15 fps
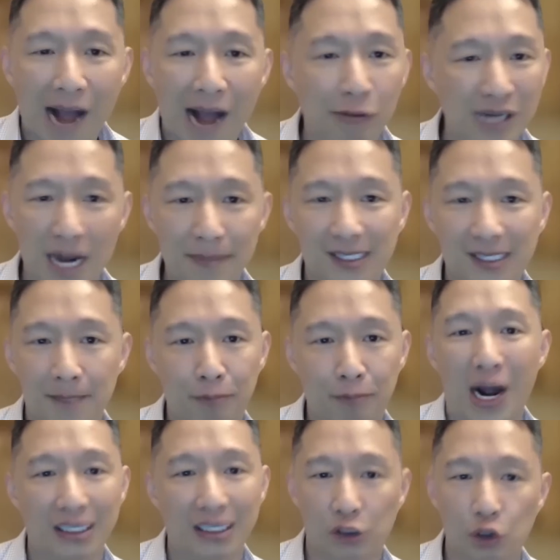would not be
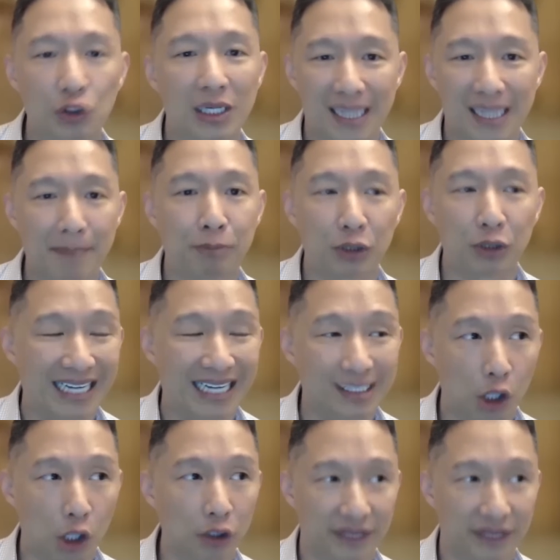surprised as soon as that Putin gets
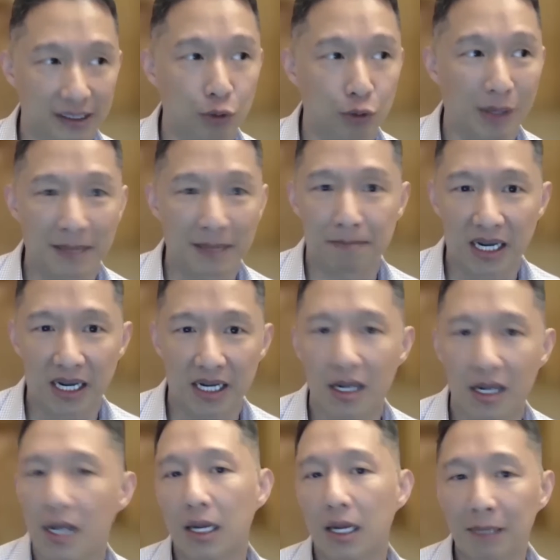hold of this renminbi,
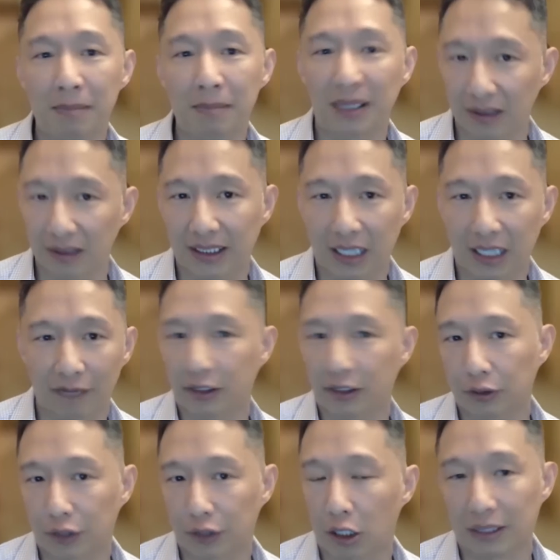immediately
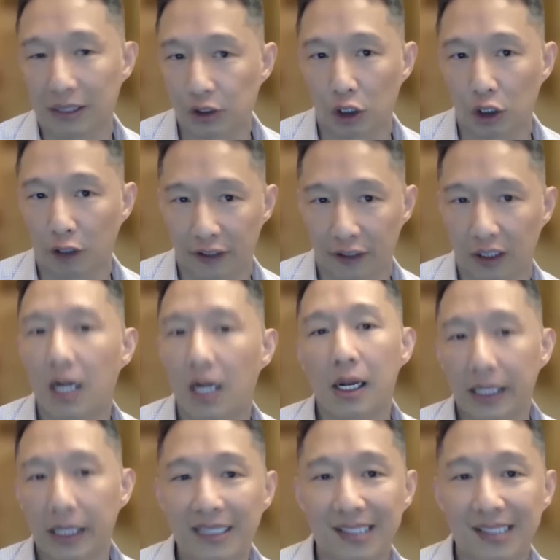converted to gold and silver
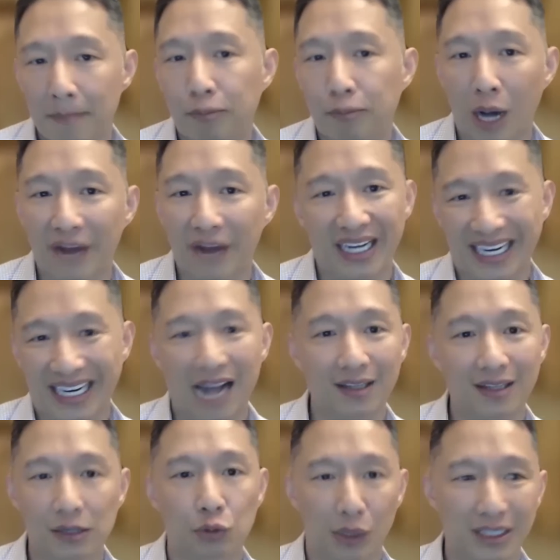in some private account
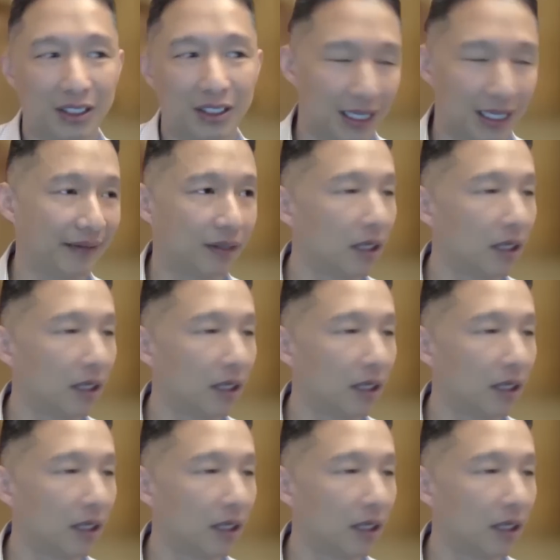in Switzerland.